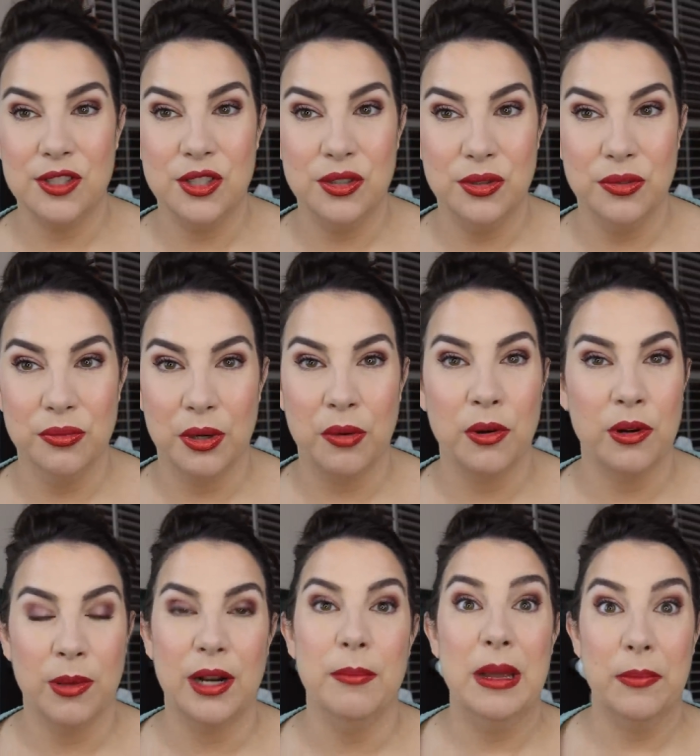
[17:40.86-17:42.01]
to record them
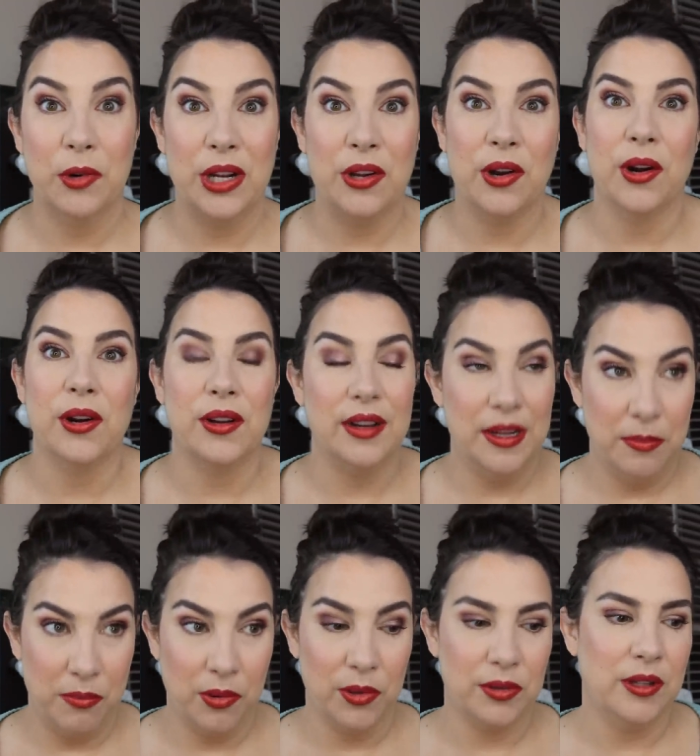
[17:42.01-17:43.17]
on a memory card and
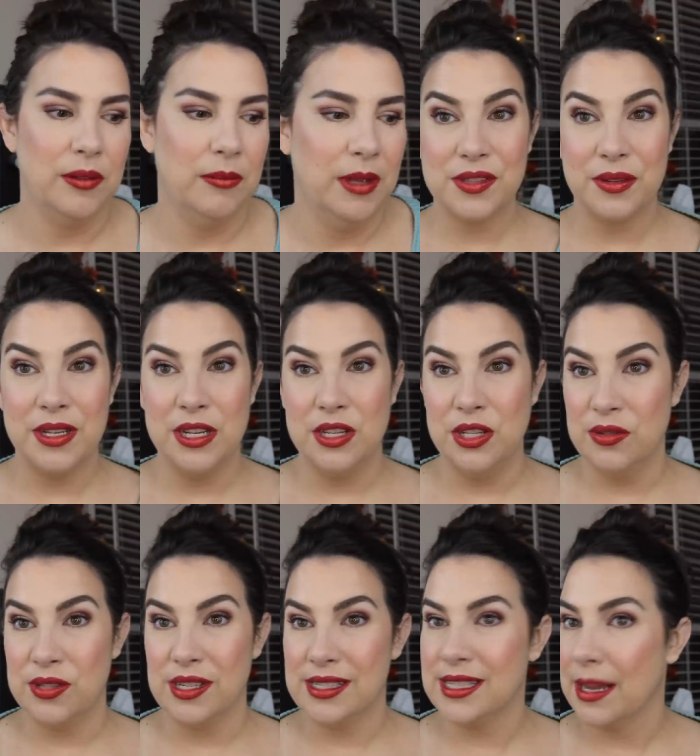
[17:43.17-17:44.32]
import them. So I need to
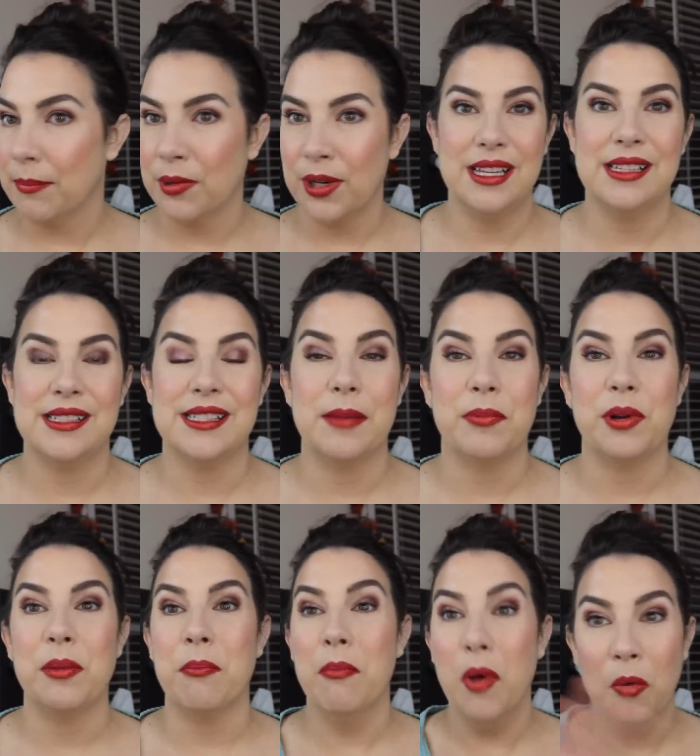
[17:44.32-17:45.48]
use a separate, a
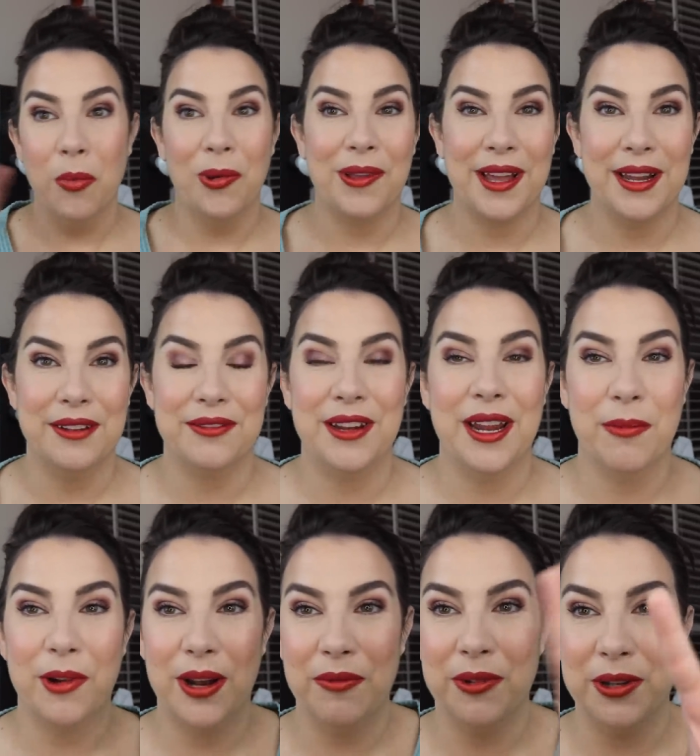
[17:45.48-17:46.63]
separate mobile kind of
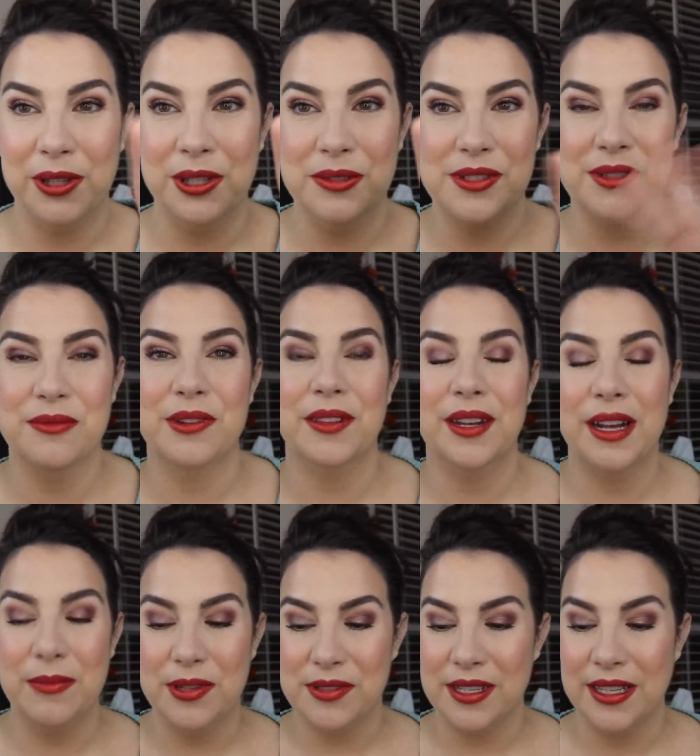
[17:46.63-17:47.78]
camera. I wouldn't use the one that I'm
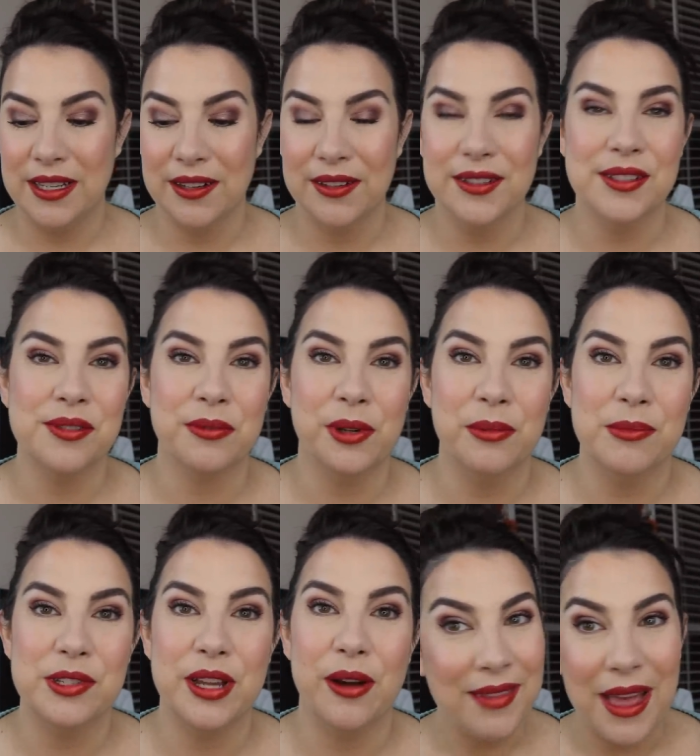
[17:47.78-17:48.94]
using here in this room.
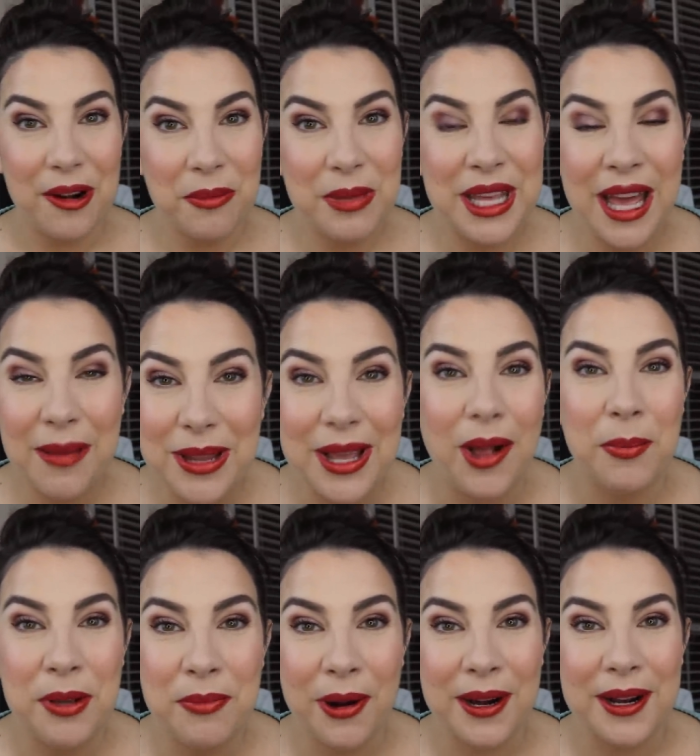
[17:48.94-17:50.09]
So that'll be coming. I'll be
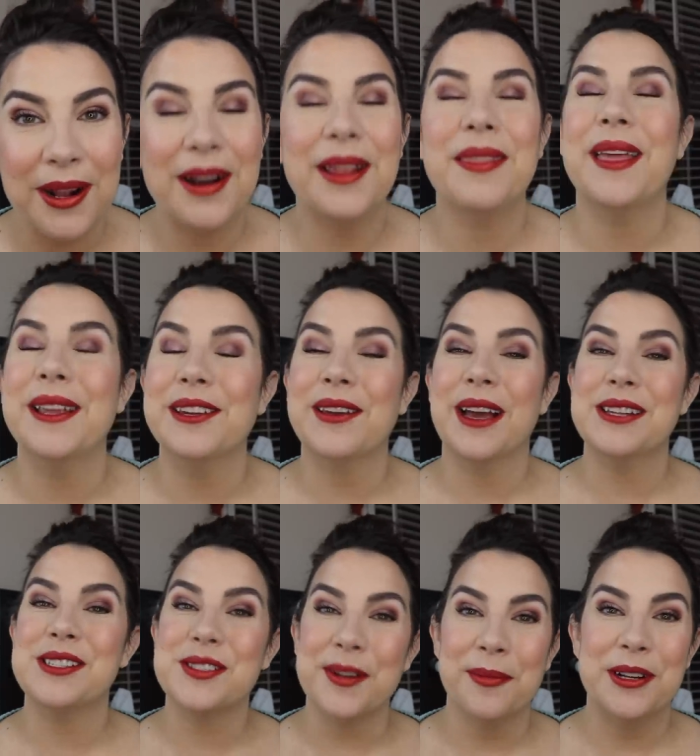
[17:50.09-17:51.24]
working on it. Thank you guys
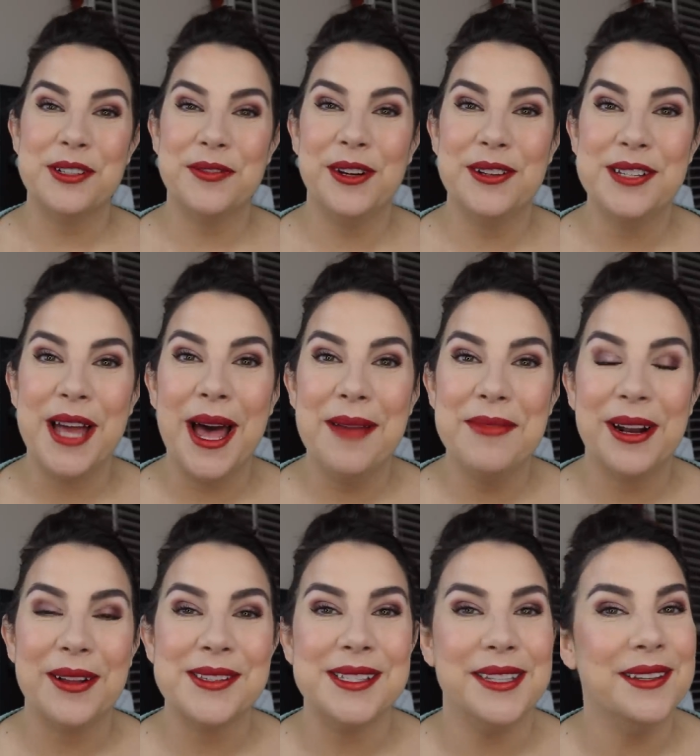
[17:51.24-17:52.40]
so much for your time and
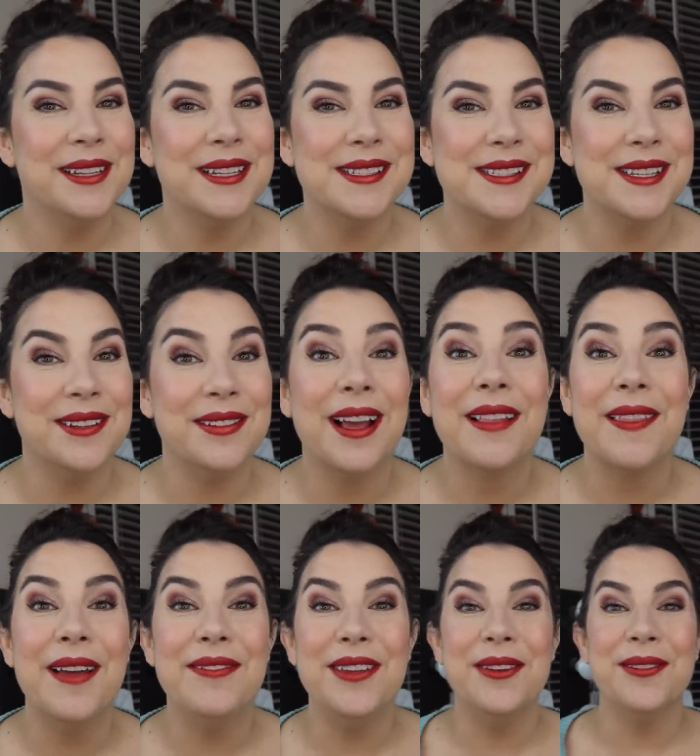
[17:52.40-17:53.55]
I'll see you again soon. I
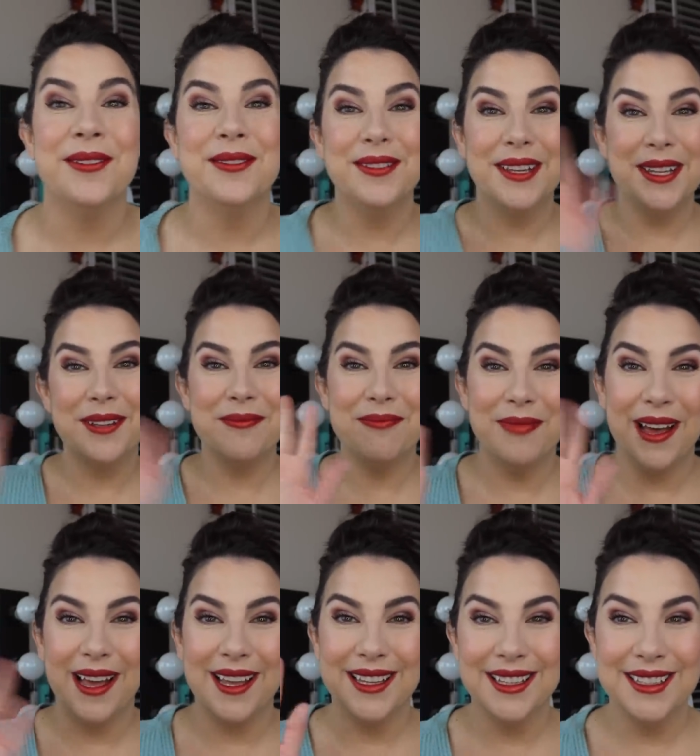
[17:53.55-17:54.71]
love you. Bye.